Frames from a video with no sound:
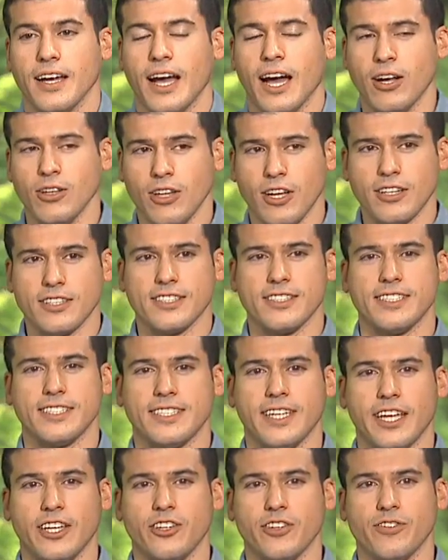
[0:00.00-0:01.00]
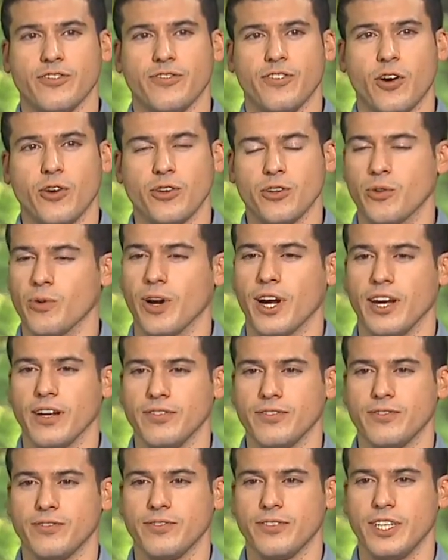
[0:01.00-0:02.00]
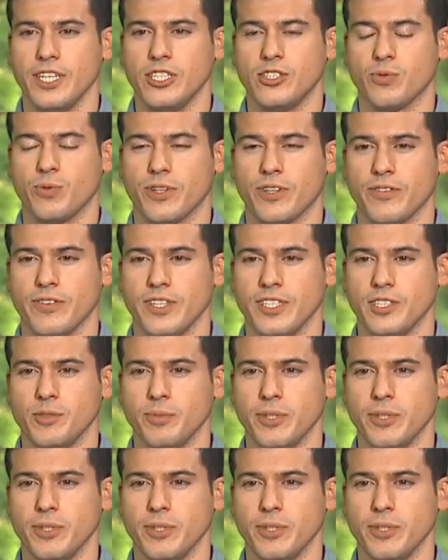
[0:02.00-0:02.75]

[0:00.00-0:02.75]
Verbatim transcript: How long does it take you to photograph each one of these